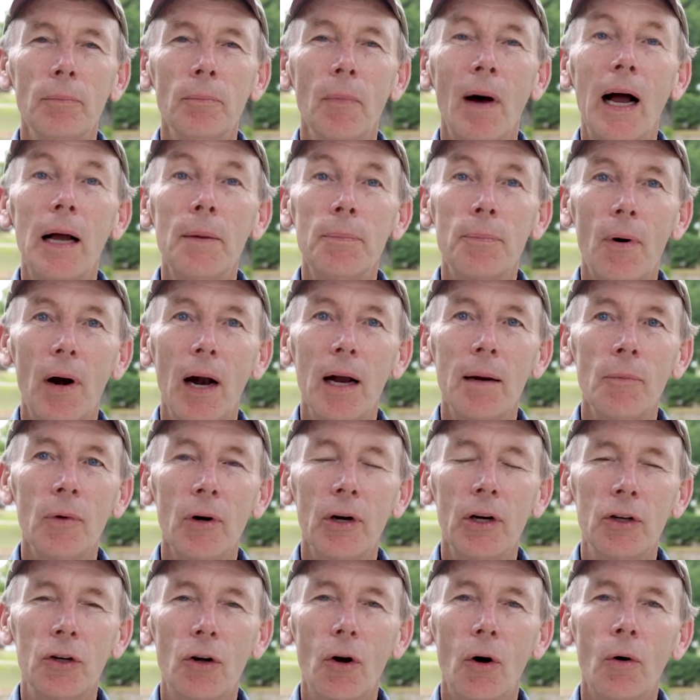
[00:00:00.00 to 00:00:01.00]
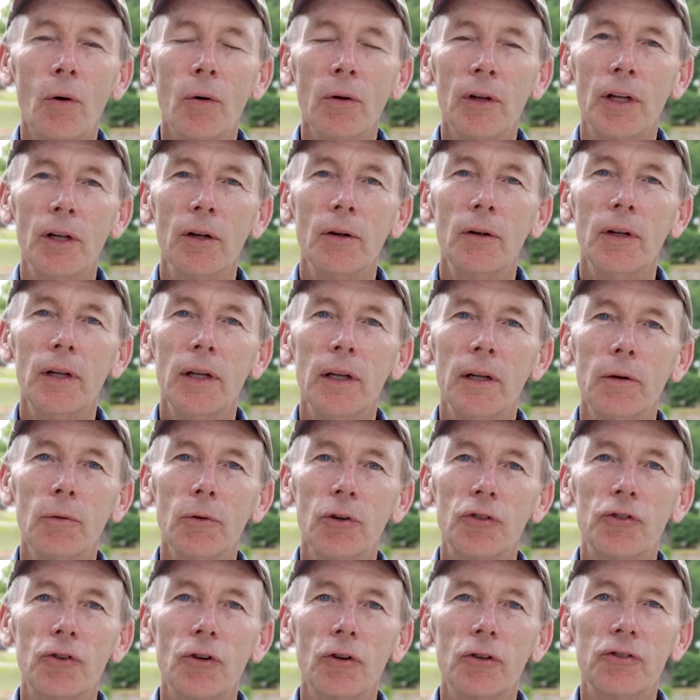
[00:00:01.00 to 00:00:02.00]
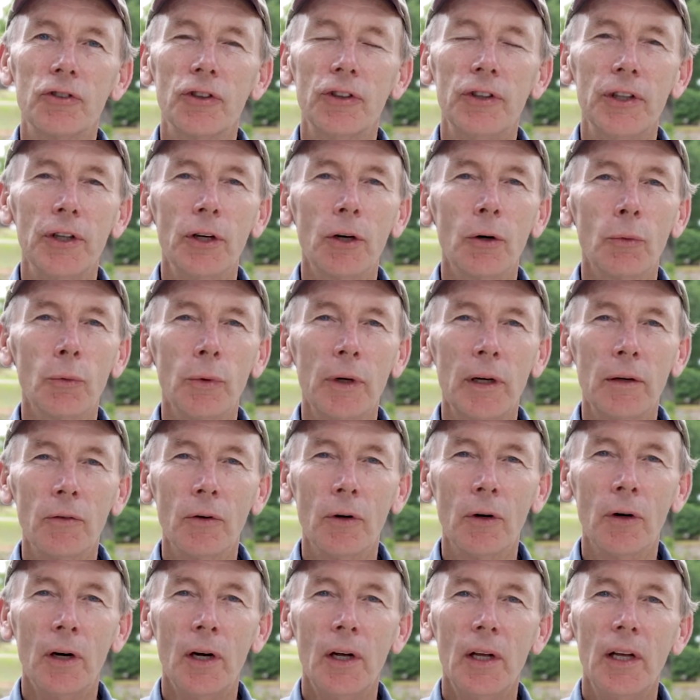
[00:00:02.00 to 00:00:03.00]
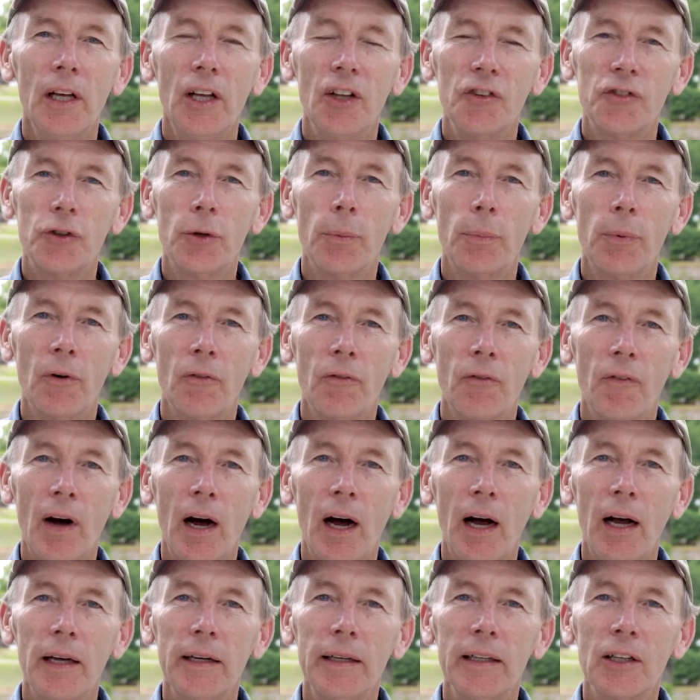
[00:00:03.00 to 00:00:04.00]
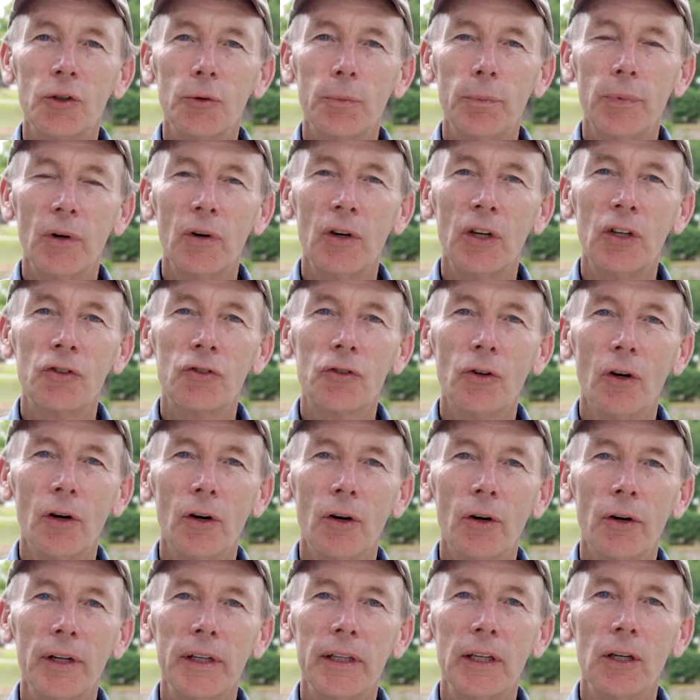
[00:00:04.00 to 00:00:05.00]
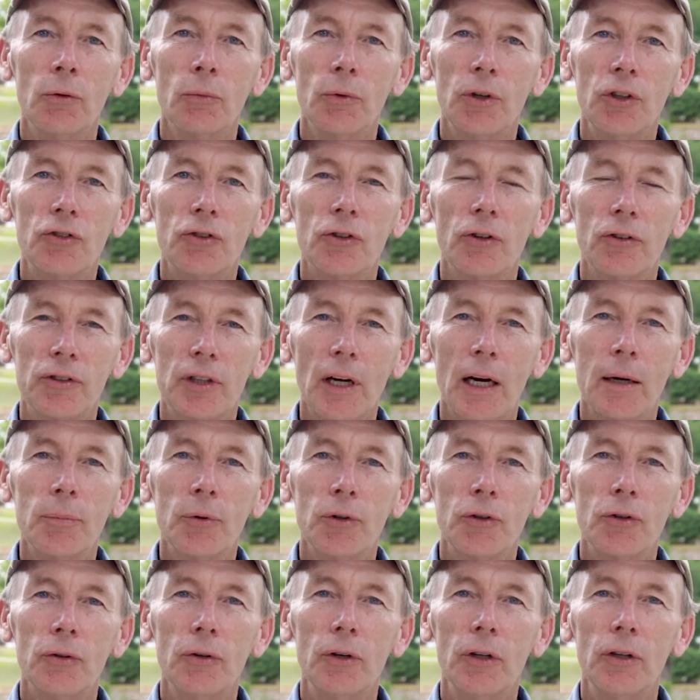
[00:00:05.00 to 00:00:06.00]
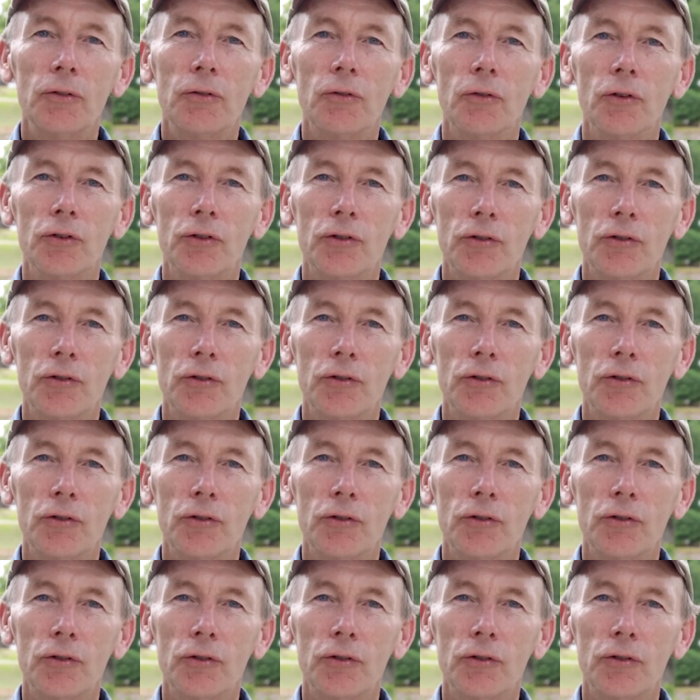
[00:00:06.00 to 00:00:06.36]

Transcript: My primary goal in, in research in the Eel River is to provide experiential learning and research opportunities for